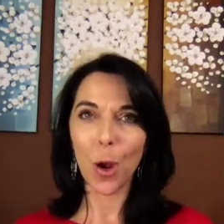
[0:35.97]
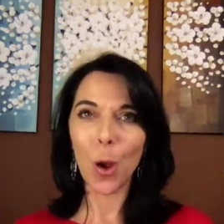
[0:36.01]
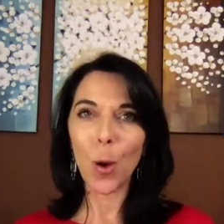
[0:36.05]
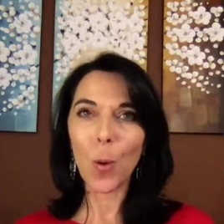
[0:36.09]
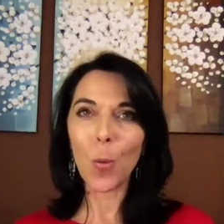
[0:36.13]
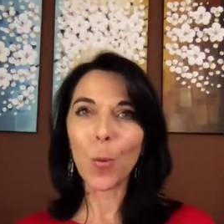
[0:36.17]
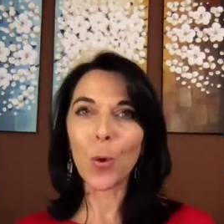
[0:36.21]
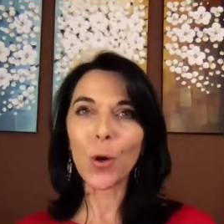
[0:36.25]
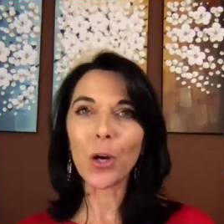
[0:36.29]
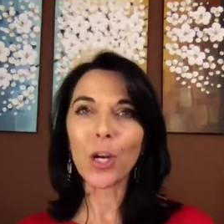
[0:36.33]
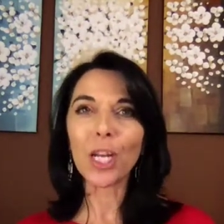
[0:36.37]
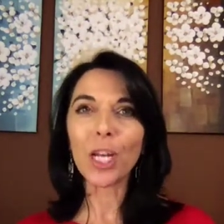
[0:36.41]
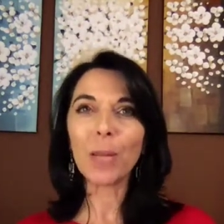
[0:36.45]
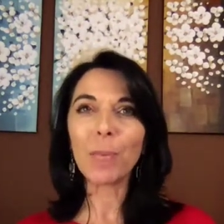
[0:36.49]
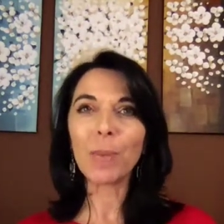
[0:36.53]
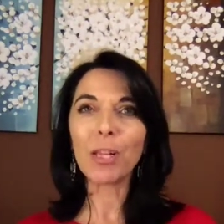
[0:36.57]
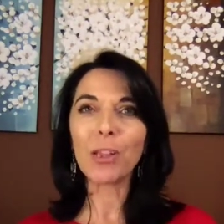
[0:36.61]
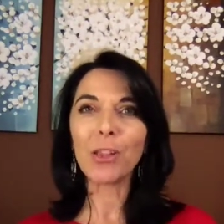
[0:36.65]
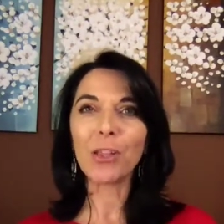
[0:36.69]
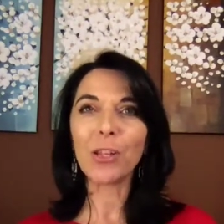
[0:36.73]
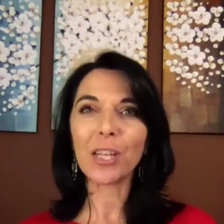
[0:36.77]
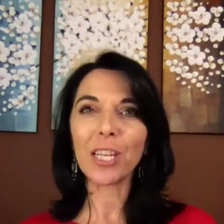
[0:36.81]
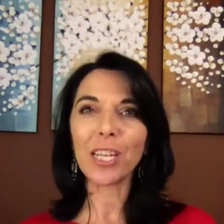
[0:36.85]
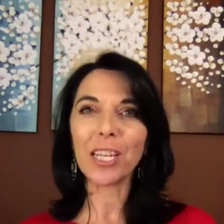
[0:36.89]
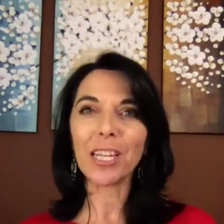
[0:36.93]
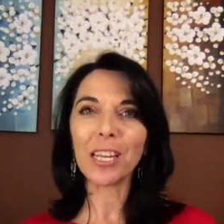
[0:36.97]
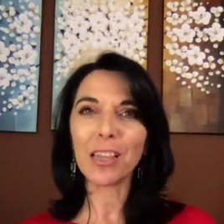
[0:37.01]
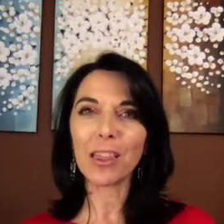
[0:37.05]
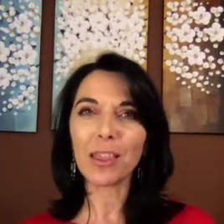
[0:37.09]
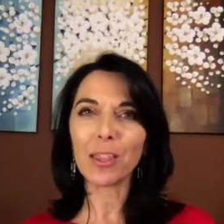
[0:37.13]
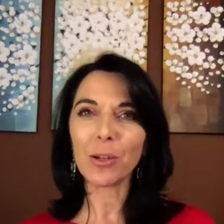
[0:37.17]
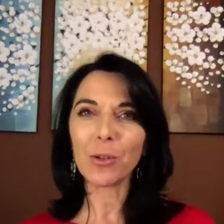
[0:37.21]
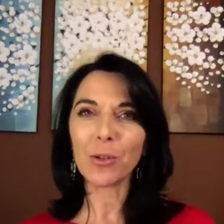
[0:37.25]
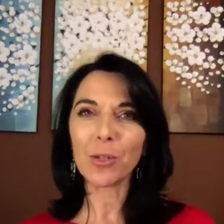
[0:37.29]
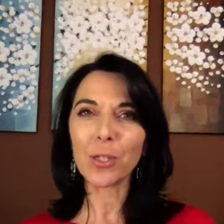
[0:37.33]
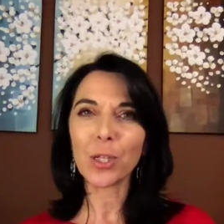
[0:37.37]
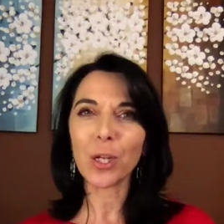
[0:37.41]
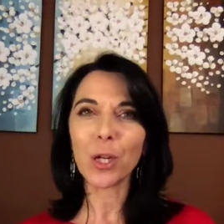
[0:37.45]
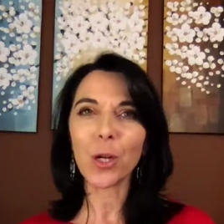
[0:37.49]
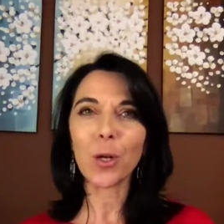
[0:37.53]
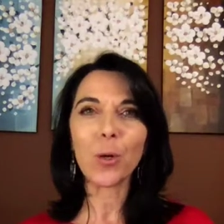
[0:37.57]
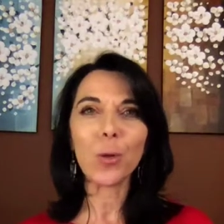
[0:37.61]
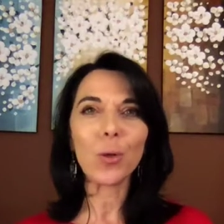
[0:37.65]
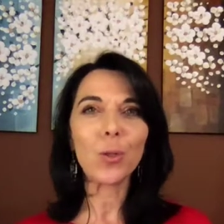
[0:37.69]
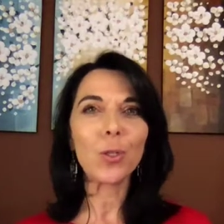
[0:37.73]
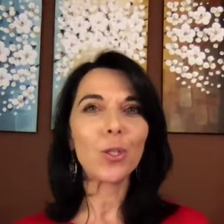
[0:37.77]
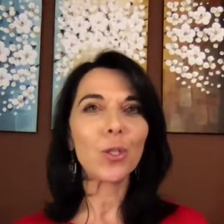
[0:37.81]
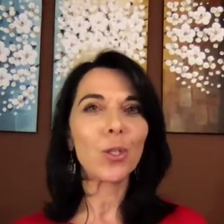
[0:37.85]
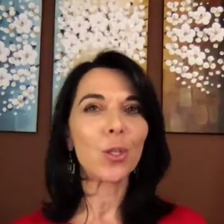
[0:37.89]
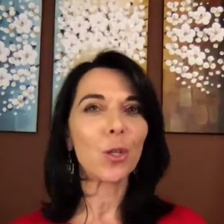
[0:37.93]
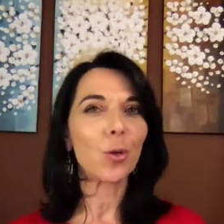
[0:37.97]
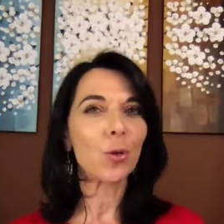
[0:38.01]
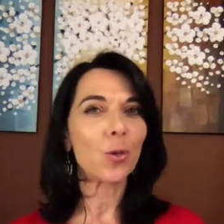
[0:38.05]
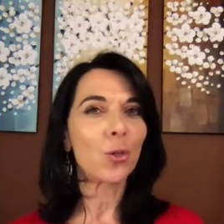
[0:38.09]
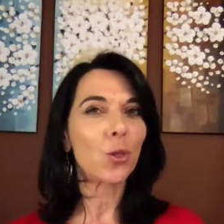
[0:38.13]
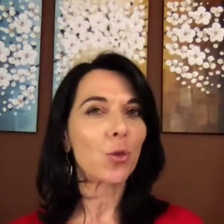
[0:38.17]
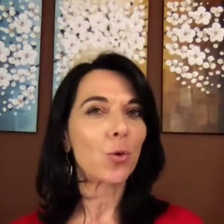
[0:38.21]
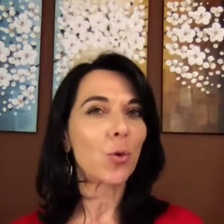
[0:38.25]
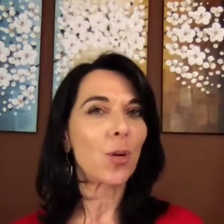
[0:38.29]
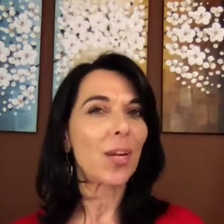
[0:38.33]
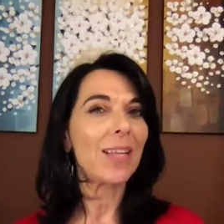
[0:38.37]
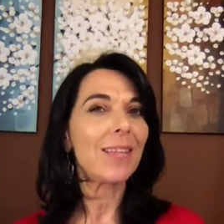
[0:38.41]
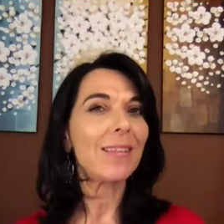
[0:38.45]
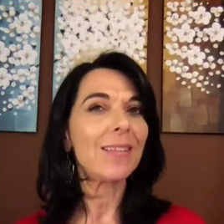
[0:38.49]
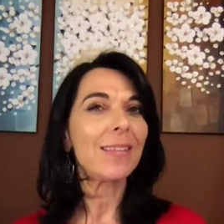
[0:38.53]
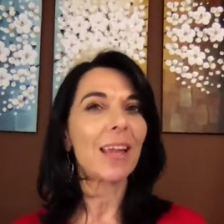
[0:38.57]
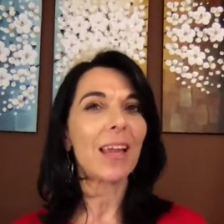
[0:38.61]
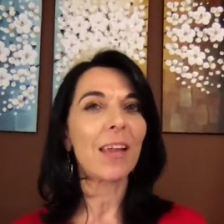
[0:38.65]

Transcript: We're going to be looking at those codes, those trends,